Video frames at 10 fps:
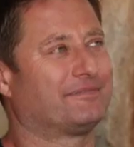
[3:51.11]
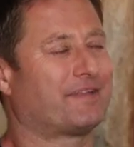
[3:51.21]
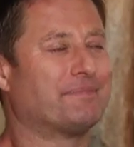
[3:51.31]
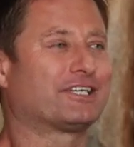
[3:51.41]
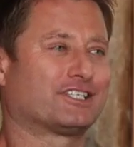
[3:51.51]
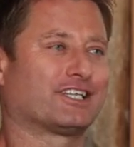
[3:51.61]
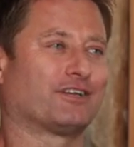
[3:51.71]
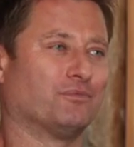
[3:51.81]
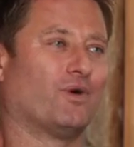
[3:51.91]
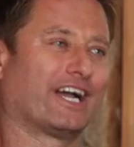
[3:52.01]
it makes you
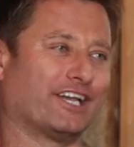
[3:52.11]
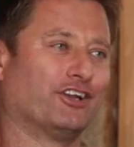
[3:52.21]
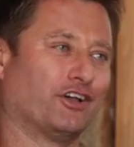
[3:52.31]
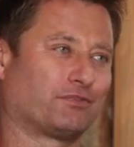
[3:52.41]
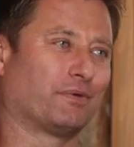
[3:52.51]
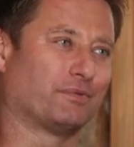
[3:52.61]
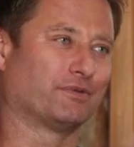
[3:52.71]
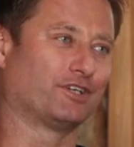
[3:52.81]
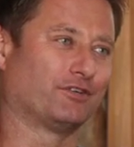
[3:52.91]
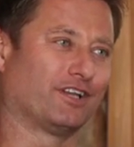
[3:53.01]
think, why on earth were
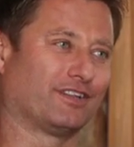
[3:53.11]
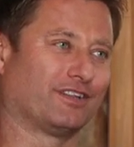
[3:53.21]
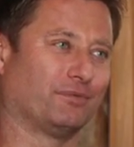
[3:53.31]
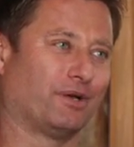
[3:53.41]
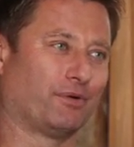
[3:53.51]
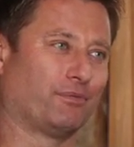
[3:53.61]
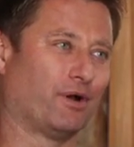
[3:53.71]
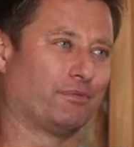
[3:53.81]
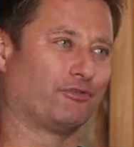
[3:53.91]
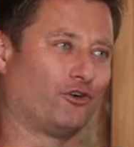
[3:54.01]
we doing it the way we
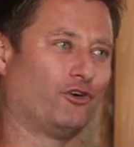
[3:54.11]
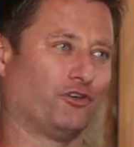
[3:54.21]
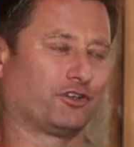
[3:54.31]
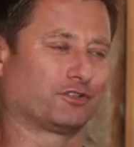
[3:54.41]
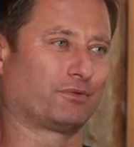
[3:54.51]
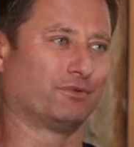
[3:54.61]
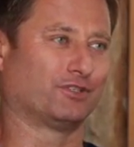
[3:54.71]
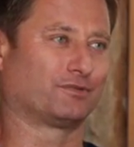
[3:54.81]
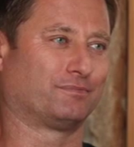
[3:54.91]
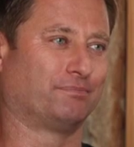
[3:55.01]
were before? Because we were
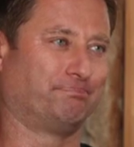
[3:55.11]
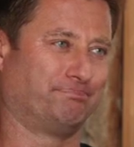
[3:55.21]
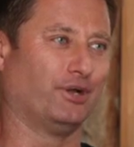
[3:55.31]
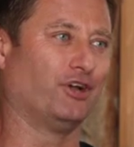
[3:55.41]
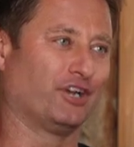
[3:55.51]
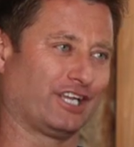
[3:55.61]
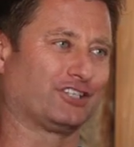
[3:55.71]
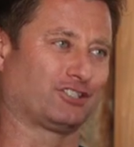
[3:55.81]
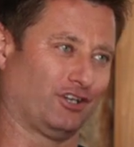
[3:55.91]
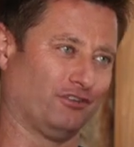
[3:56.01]
just burning
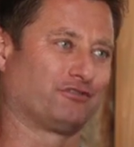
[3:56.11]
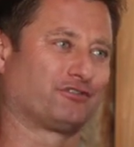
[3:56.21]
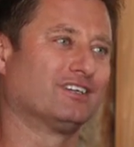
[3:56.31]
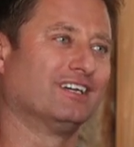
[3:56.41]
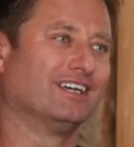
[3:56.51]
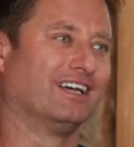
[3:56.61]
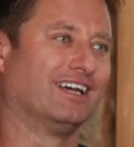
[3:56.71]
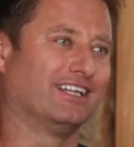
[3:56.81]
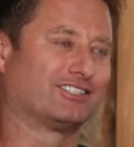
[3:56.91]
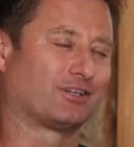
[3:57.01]
stuff
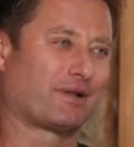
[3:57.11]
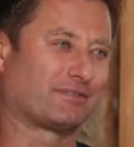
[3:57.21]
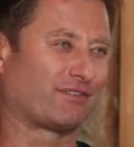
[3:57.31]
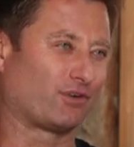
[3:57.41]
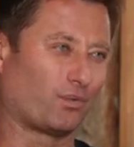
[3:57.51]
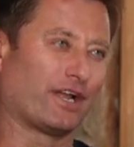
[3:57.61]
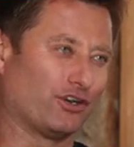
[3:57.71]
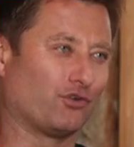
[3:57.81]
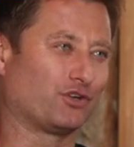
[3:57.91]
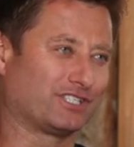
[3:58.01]
and sometimes having quite
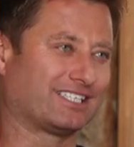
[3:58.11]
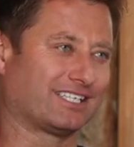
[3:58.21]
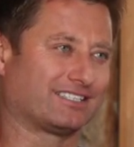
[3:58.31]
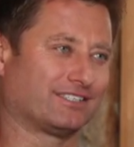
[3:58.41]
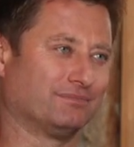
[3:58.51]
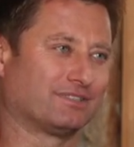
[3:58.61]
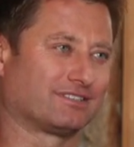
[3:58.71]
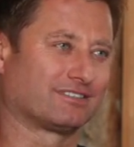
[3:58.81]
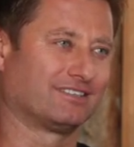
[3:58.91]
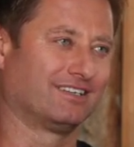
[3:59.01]
noisy
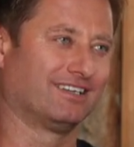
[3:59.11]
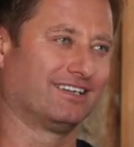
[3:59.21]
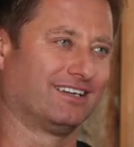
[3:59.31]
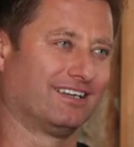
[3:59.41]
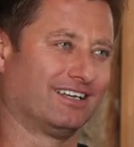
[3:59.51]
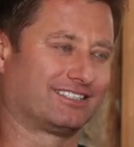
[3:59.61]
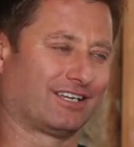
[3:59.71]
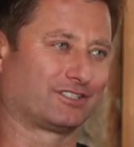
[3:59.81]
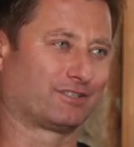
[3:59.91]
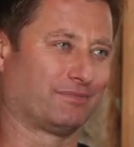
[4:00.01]
systems. It
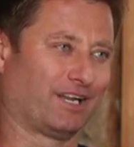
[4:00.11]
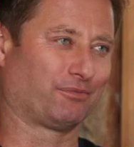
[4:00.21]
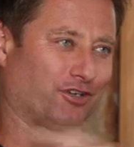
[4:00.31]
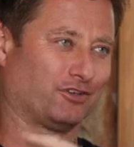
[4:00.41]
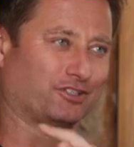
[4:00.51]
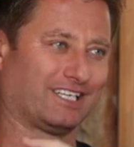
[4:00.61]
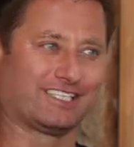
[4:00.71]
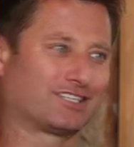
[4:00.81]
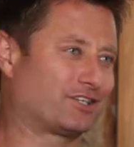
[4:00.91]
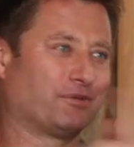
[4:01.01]
sounds to me what you're saying,
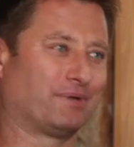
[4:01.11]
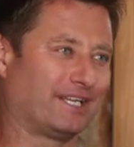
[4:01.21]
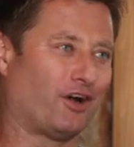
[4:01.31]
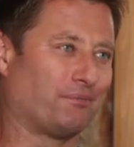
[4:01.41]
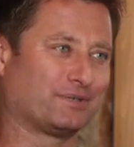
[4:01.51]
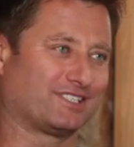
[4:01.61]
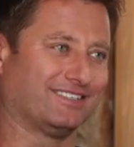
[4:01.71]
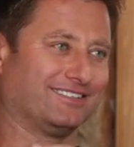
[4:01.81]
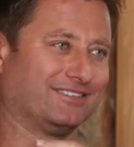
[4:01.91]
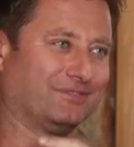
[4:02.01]
it's the complete
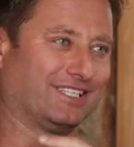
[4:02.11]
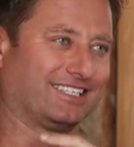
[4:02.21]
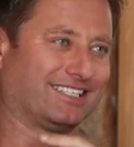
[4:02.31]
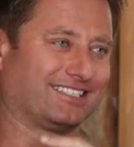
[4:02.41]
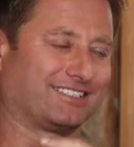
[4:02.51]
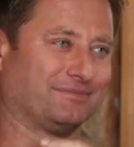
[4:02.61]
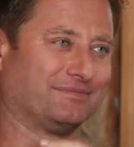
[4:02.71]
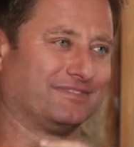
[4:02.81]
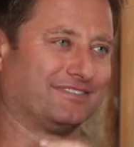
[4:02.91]
opposite with this system.